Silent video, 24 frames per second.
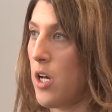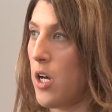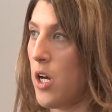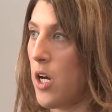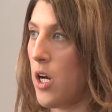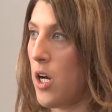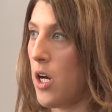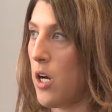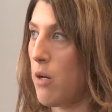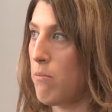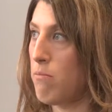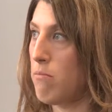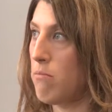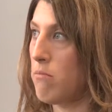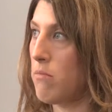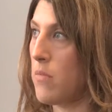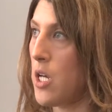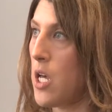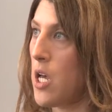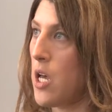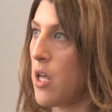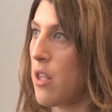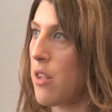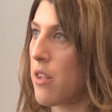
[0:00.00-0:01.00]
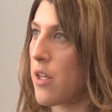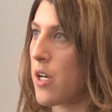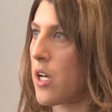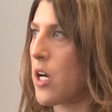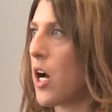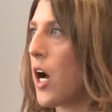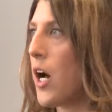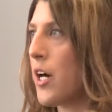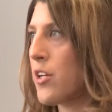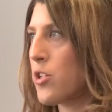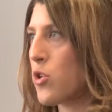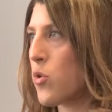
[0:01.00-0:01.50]
Um, the
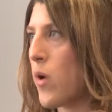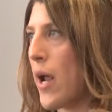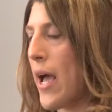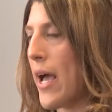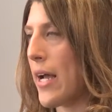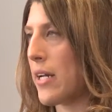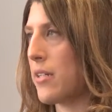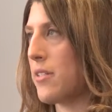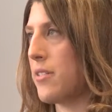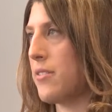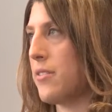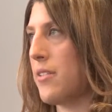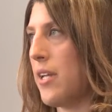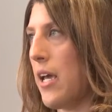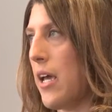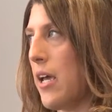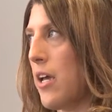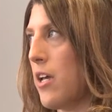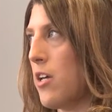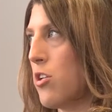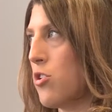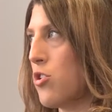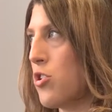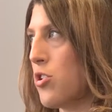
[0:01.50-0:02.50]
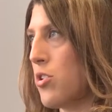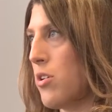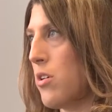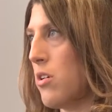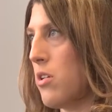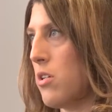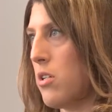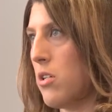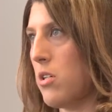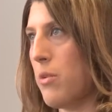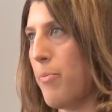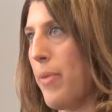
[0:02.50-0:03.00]
contract stage
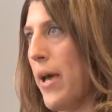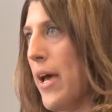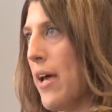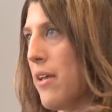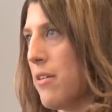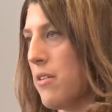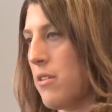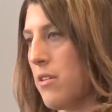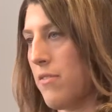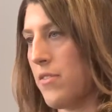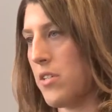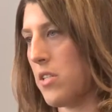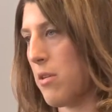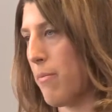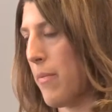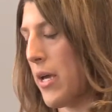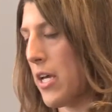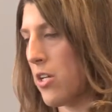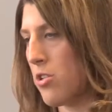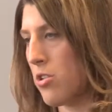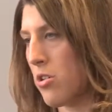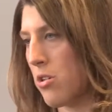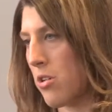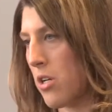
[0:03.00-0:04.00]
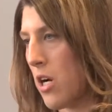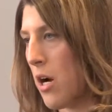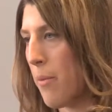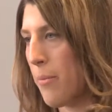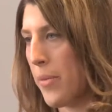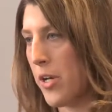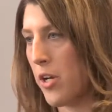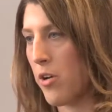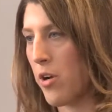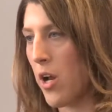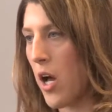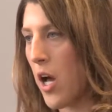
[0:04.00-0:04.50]
it depends if it's a major
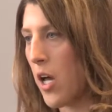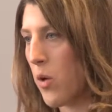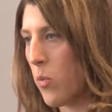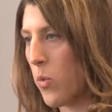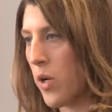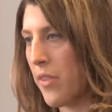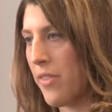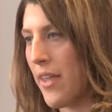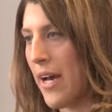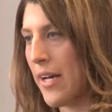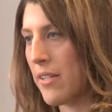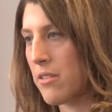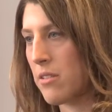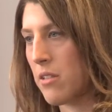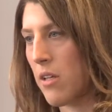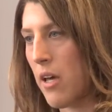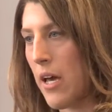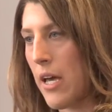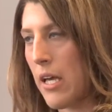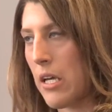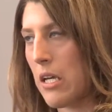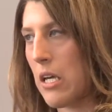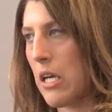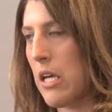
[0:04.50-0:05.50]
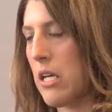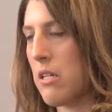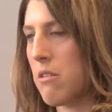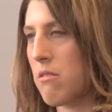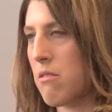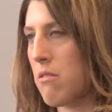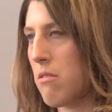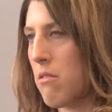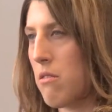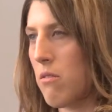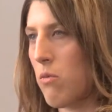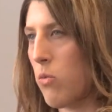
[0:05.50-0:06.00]
company or not and what that's like.
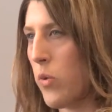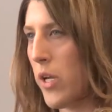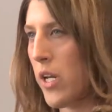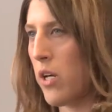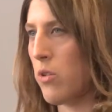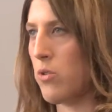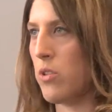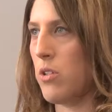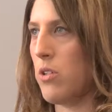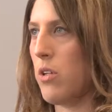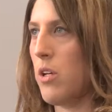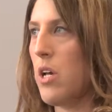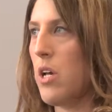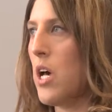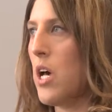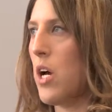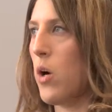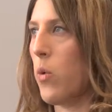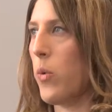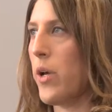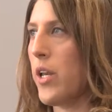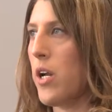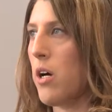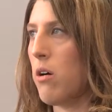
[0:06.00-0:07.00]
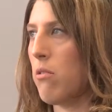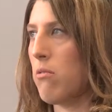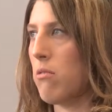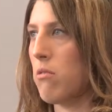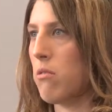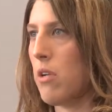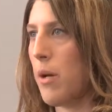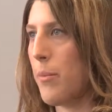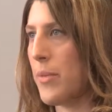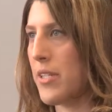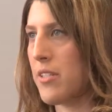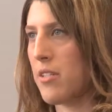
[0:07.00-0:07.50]
It's, we don't, we don't,
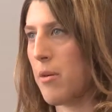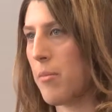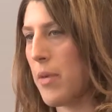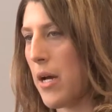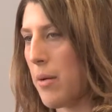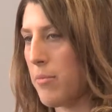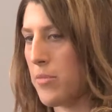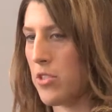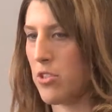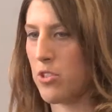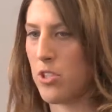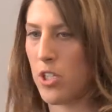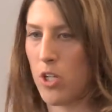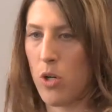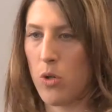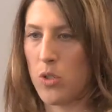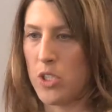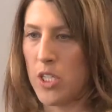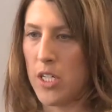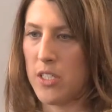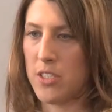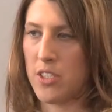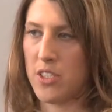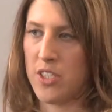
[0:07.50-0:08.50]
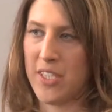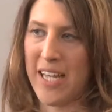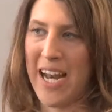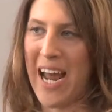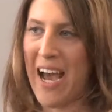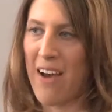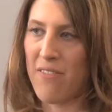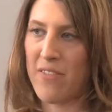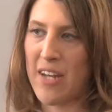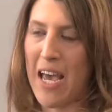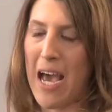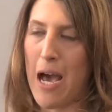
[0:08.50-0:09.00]
I mean, sometimes there's negotiations that
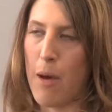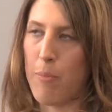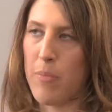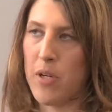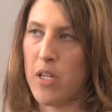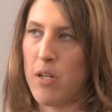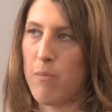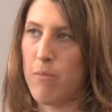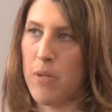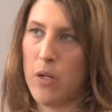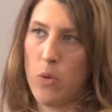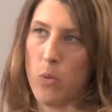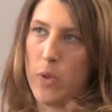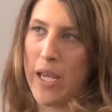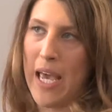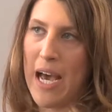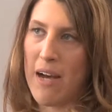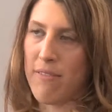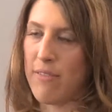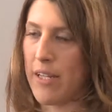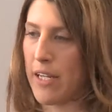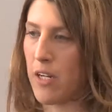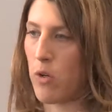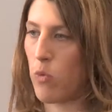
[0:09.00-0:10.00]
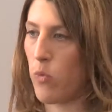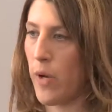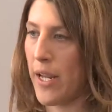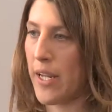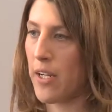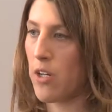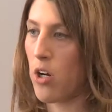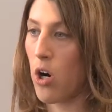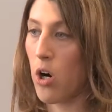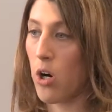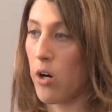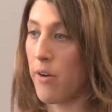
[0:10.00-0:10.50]
have to happen, but we have like a
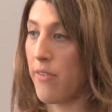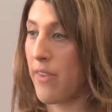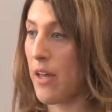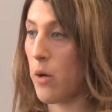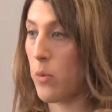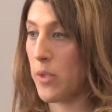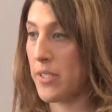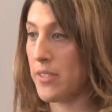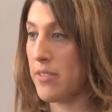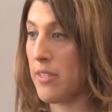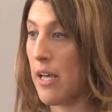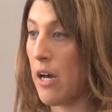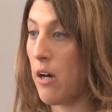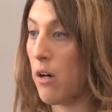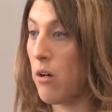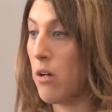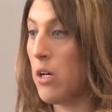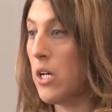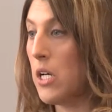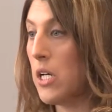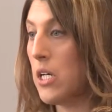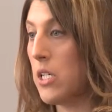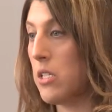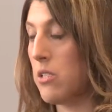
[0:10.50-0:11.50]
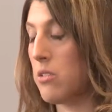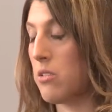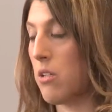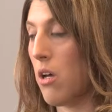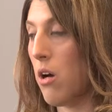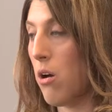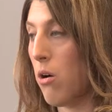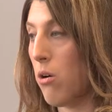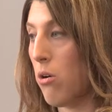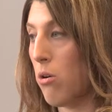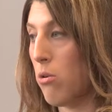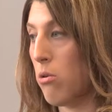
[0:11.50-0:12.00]
rate card that we sell.
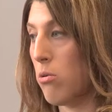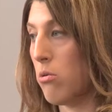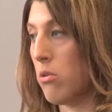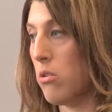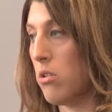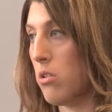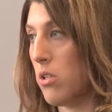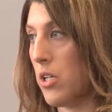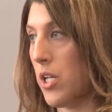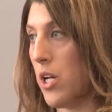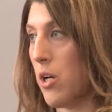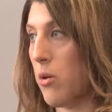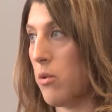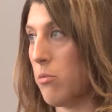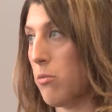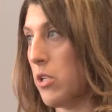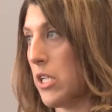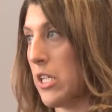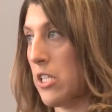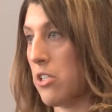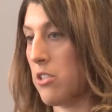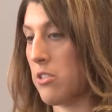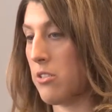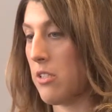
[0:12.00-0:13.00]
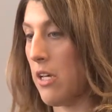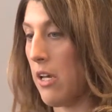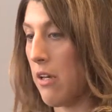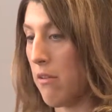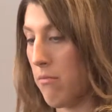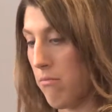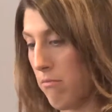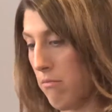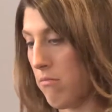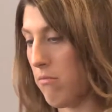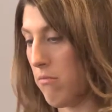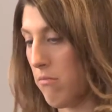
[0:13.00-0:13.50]
So, you know, we can just
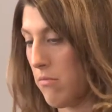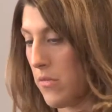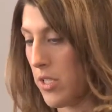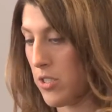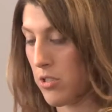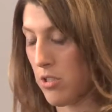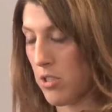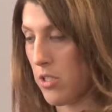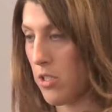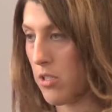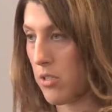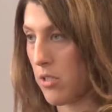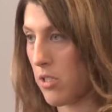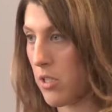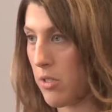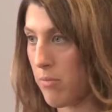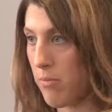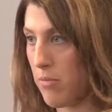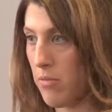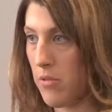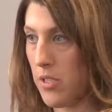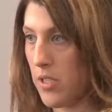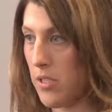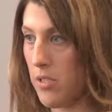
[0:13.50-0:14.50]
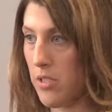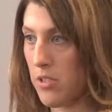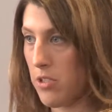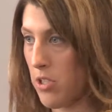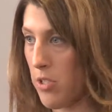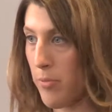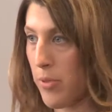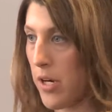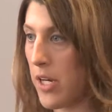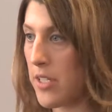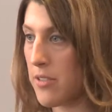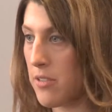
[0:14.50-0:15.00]
say, these are the, these are
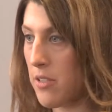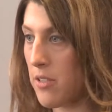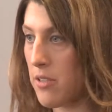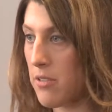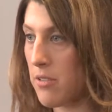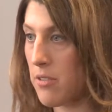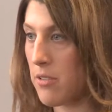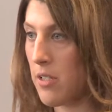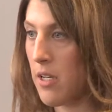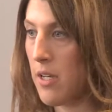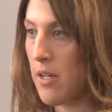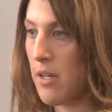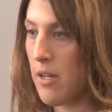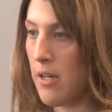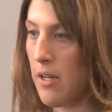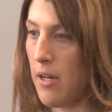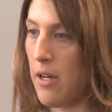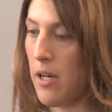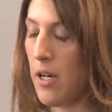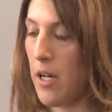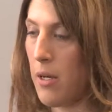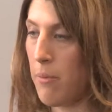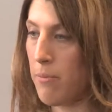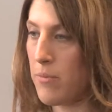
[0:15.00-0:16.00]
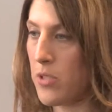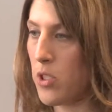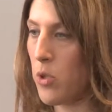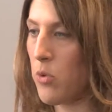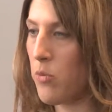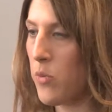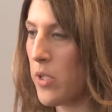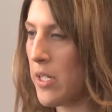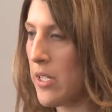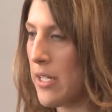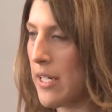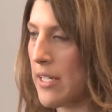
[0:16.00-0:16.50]
the prices. Um, so
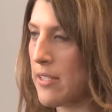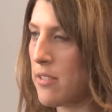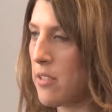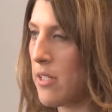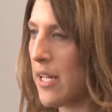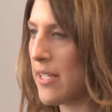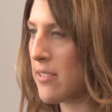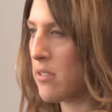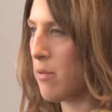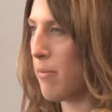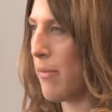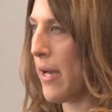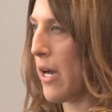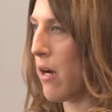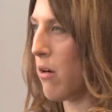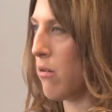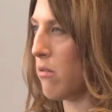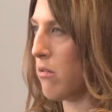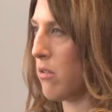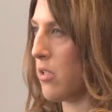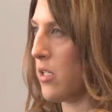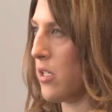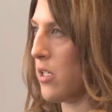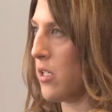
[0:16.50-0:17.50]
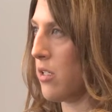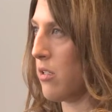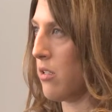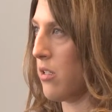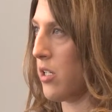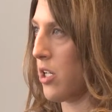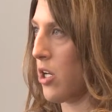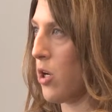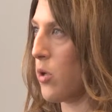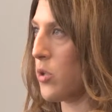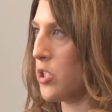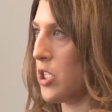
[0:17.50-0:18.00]
really, it's less about the
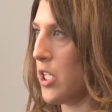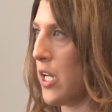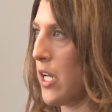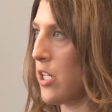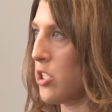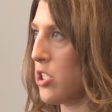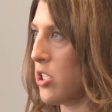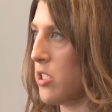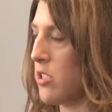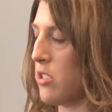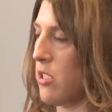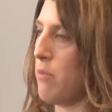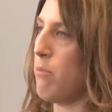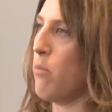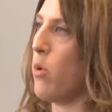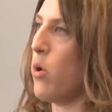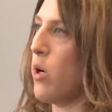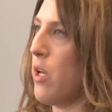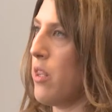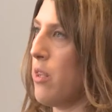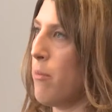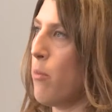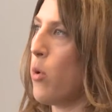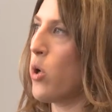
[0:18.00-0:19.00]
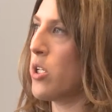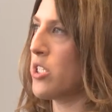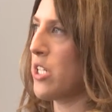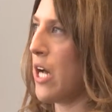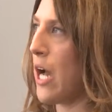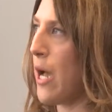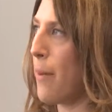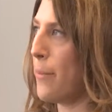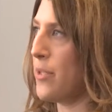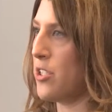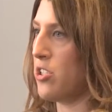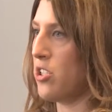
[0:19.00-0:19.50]
negotiations and, mo- and the more
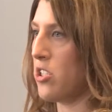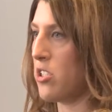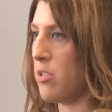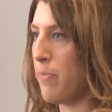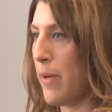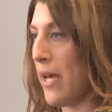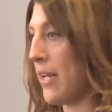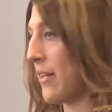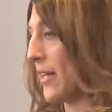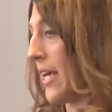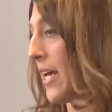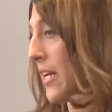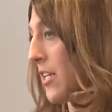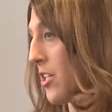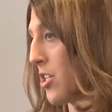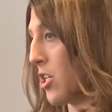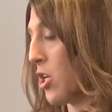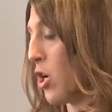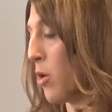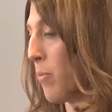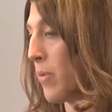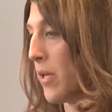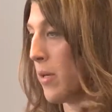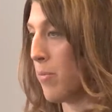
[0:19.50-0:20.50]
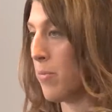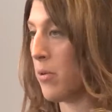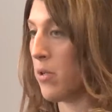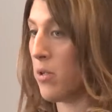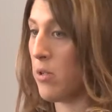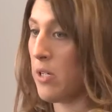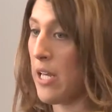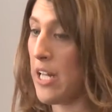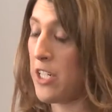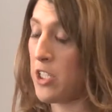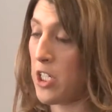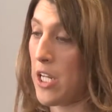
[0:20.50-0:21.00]
time is just spent getting to know
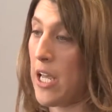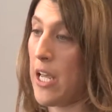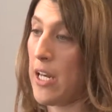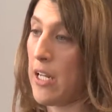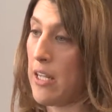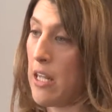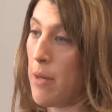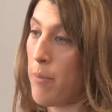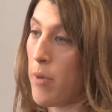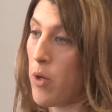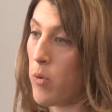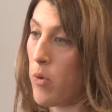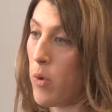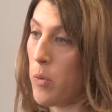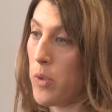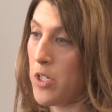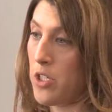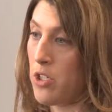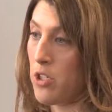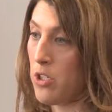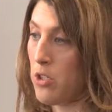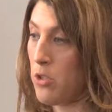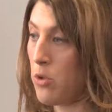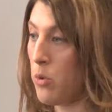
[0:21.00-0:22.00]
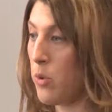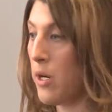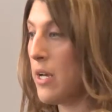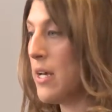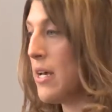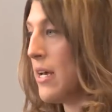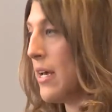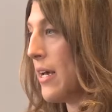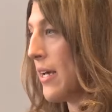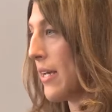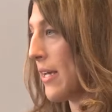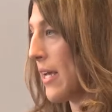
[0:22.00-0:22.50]
people, educating them on what we do,
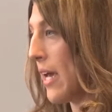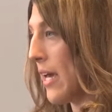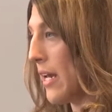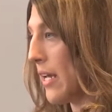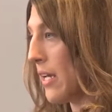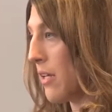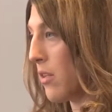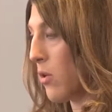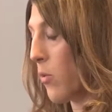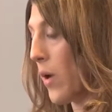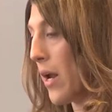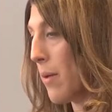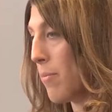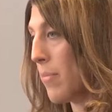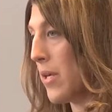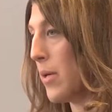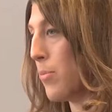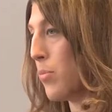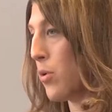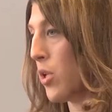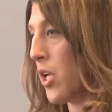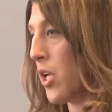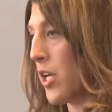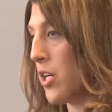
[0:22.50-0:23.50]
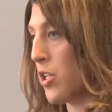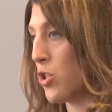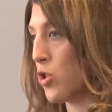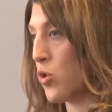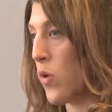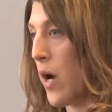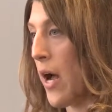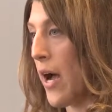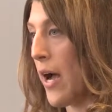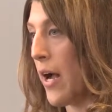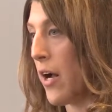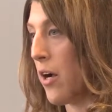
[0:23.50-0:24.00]
getting the right people on a
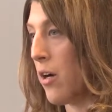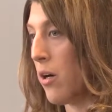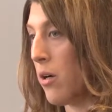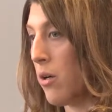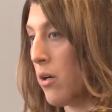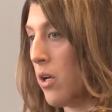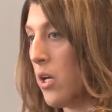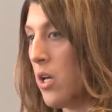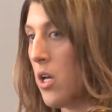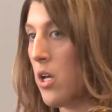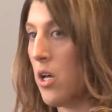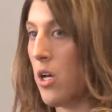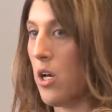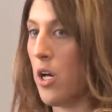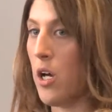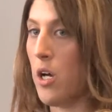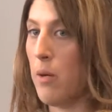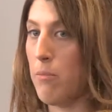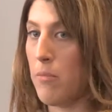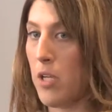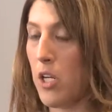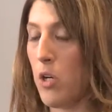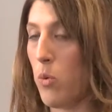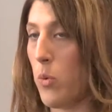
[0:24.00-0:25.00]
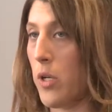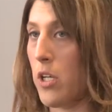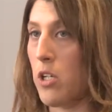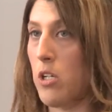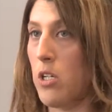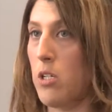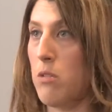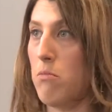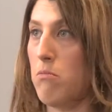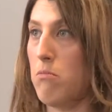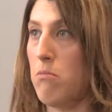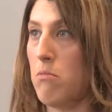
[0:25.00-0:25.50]
trial. Um, you know, we
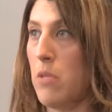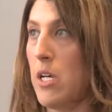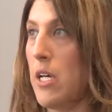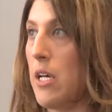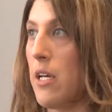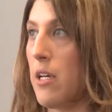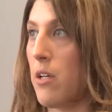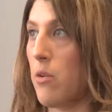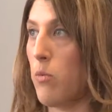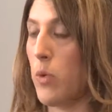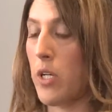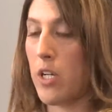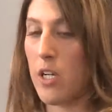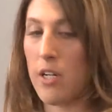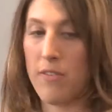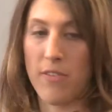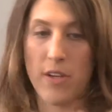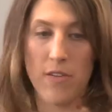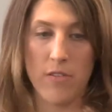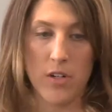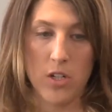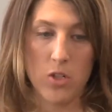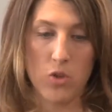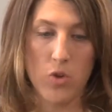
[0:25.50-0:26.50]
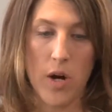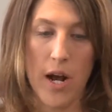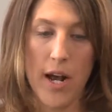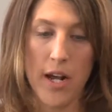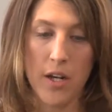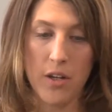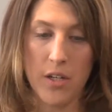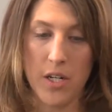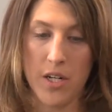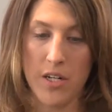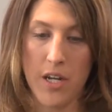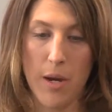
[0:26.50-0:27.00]
could, we could have given a
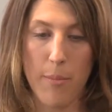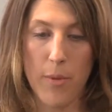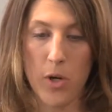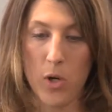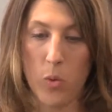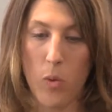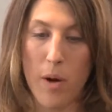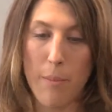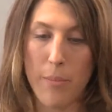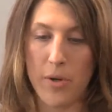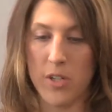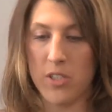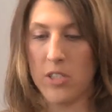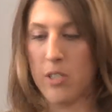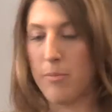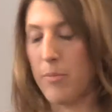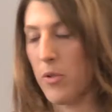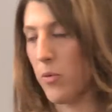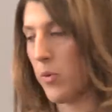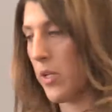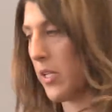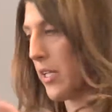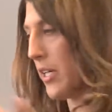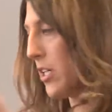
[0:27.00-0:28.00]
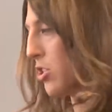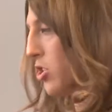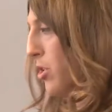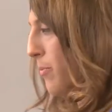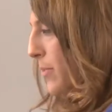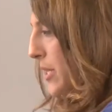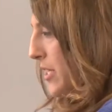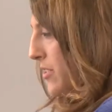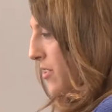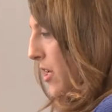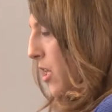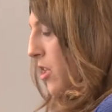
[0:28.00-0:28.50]
trial and a demo to one person, but really it should
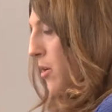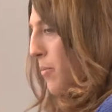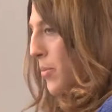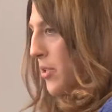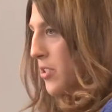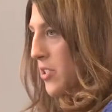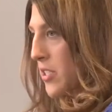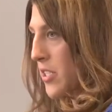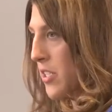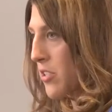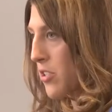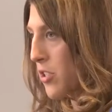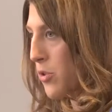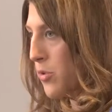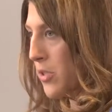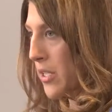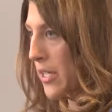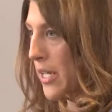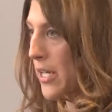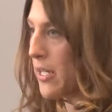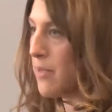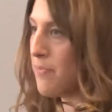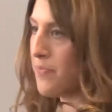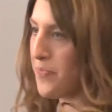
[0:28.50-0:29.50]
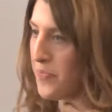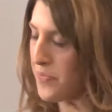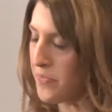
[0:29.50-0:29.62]
be this other person that's using it.